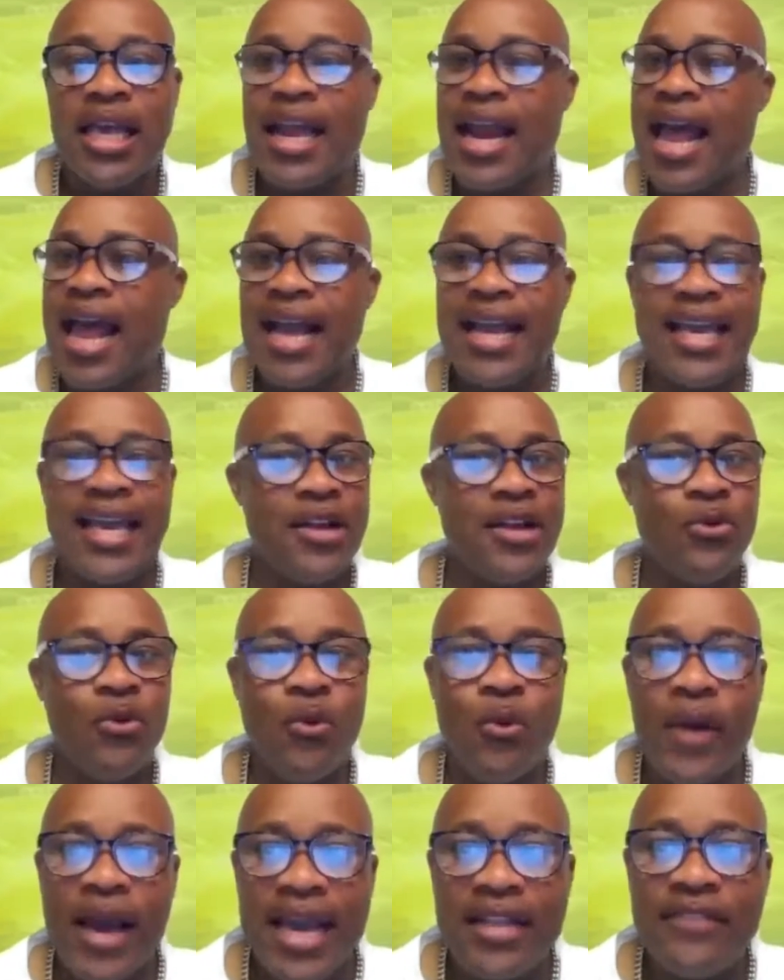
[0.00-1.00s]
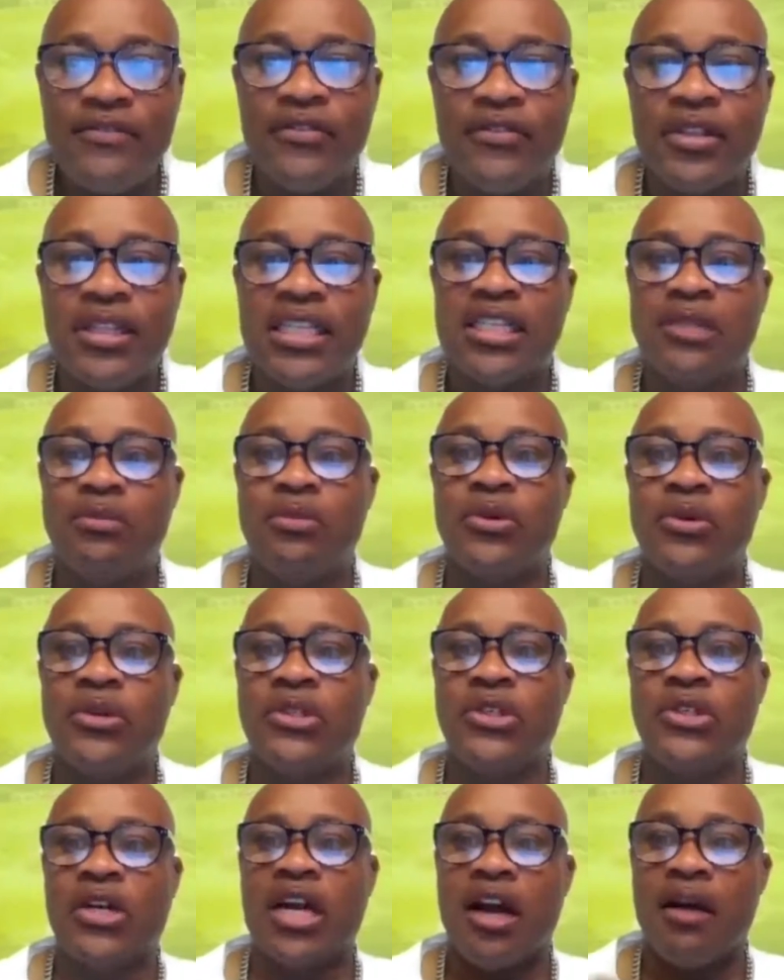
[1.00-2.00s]
And I can't wait for this
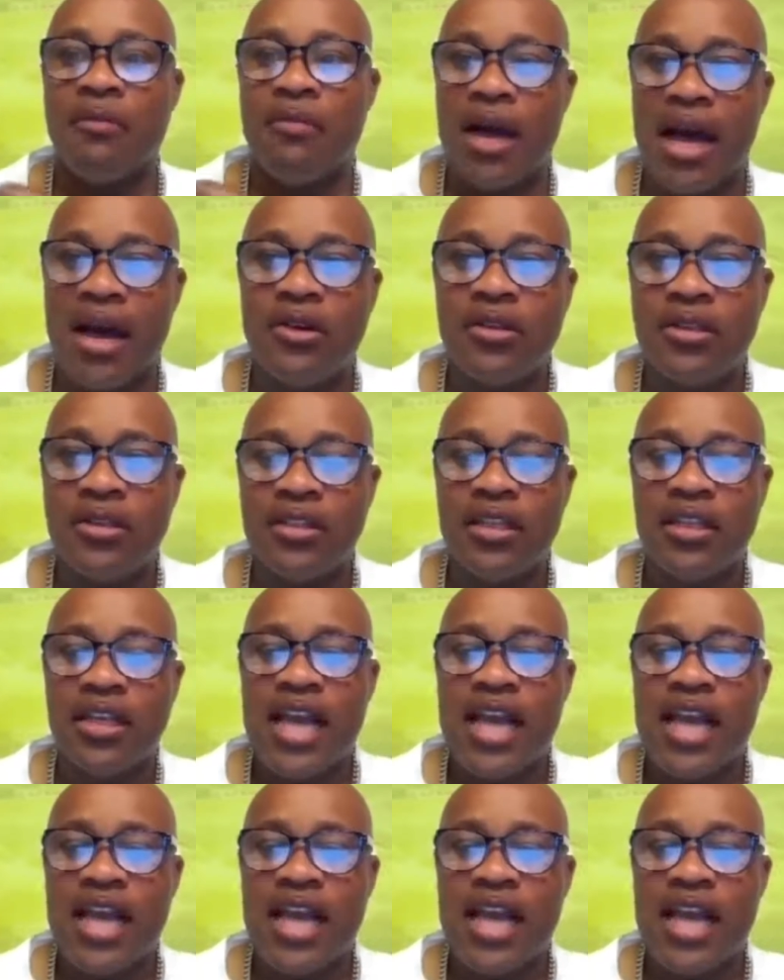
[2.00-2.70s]
book to come out.